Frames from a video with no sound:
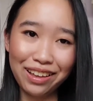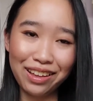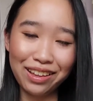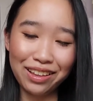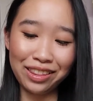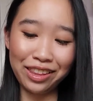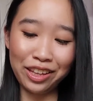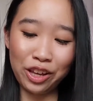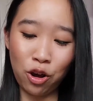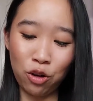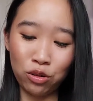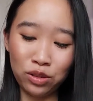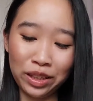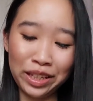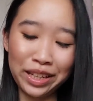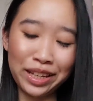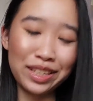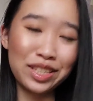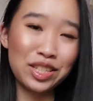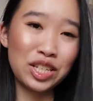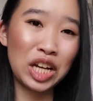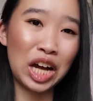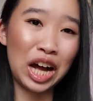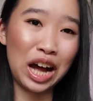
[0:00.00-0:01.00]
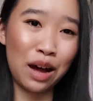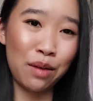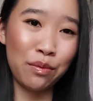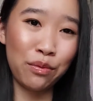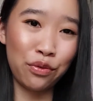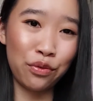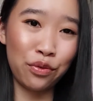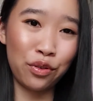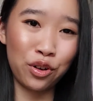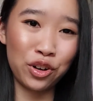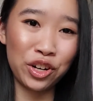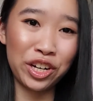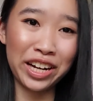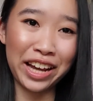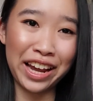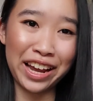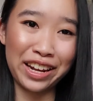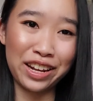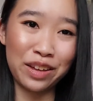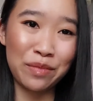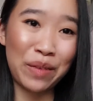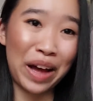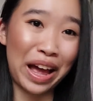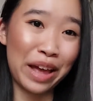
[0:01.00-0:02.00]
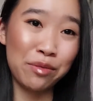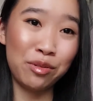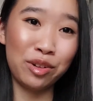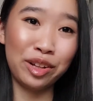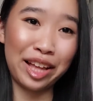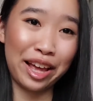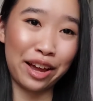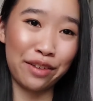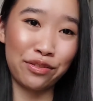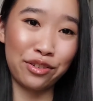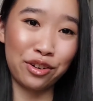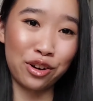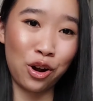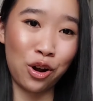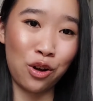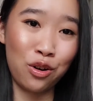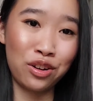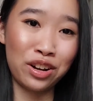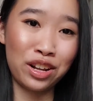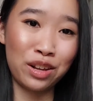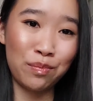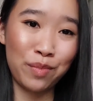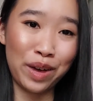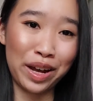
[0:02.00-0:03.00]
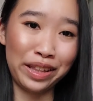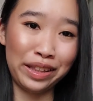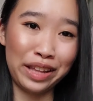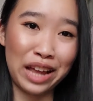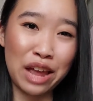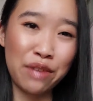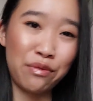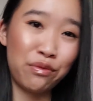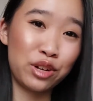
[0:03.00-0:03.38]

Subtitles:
the only Tom Ford item I will ever own in my life,